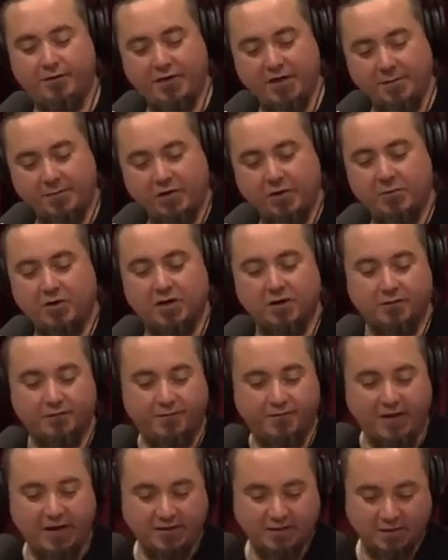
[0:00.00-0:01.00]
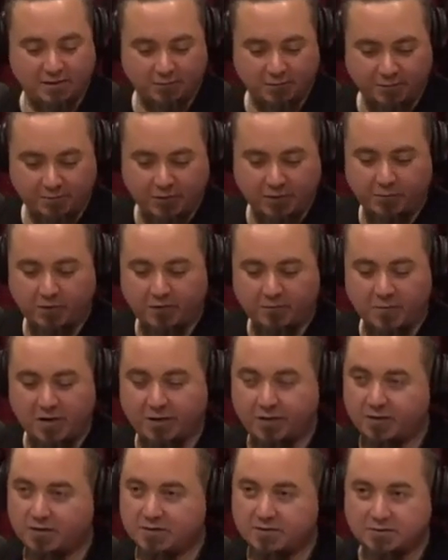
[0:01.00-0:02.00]
They're primitive. They did it with primitive
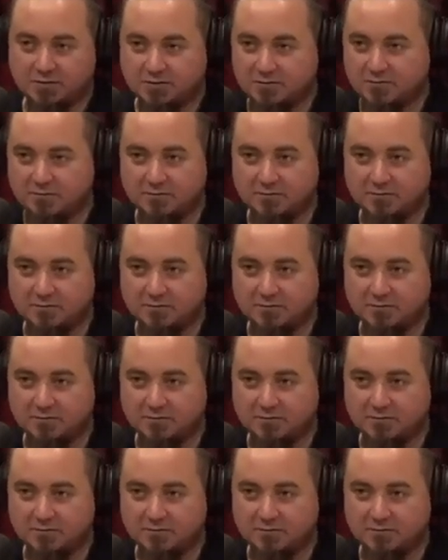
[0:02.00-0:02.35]
methods.